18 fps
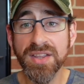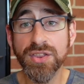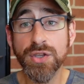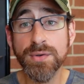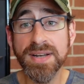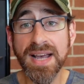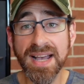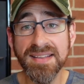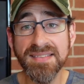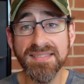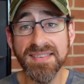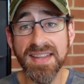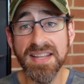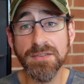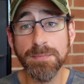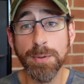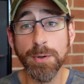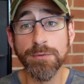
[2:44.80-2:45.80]
the United
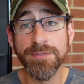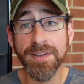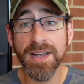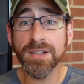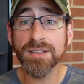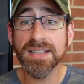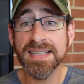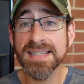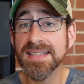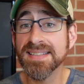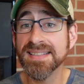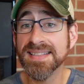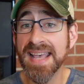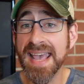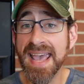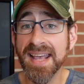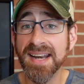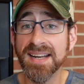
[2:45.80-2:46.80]
States prevailed against
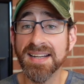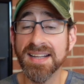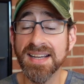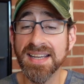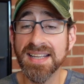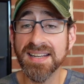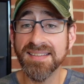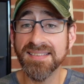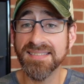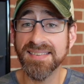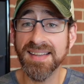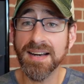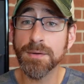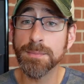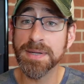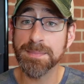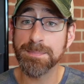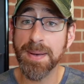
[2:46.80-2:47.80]
Canada in a
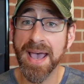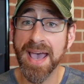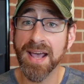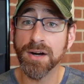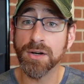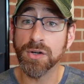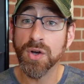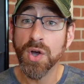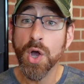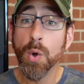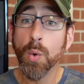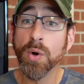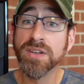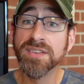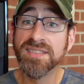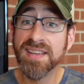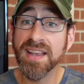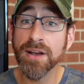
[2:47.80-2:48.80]
settlement panel where
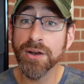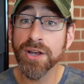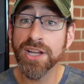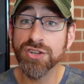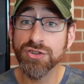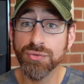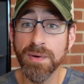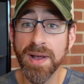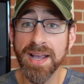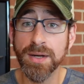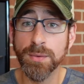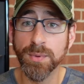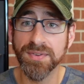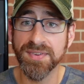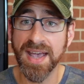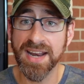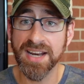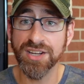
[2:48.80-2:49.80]
dairy trade
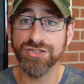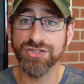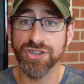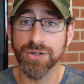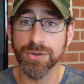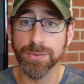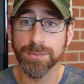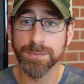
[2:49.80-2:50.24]
was at issue.